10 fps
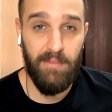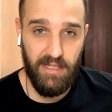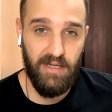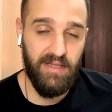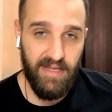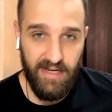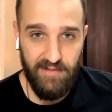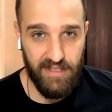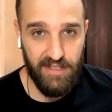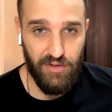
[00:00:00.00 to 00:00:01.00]
I'm a
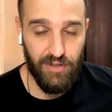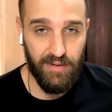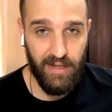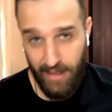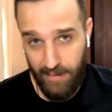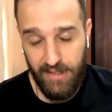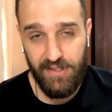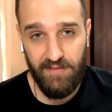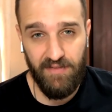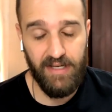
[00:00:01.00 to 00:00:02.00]
non-native teacher, and I
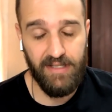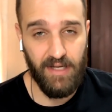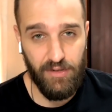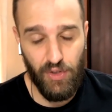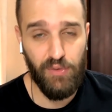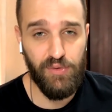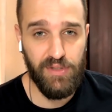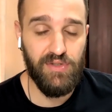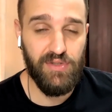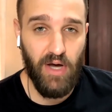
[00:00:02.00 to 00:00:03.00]
must confess, I
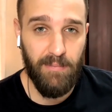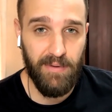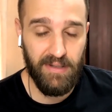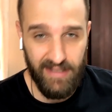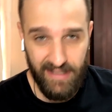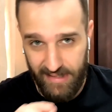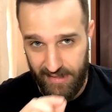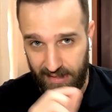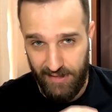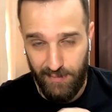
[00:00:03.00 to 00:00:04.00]
chose this topic,
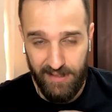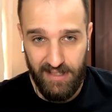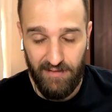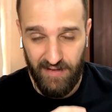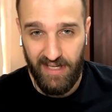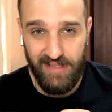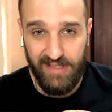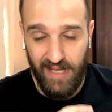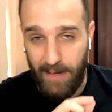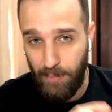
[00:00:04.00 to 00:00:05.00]
this specific
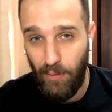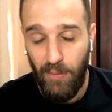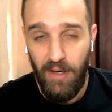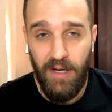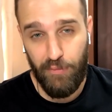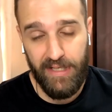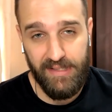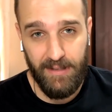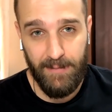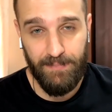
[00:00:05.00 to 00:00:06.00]
example, for a
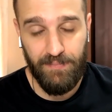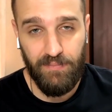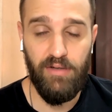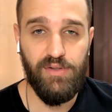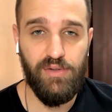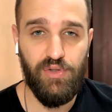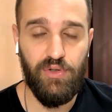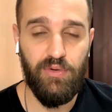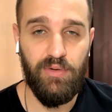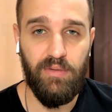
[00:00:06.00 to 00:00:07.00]
reason. While I was a
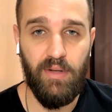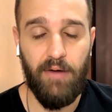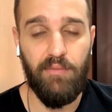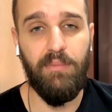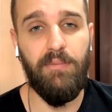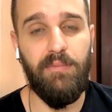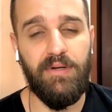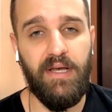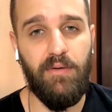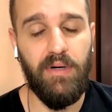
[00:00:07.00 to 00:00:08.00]
student, I
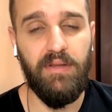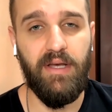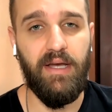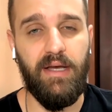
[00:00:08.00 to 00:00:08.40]
remember that one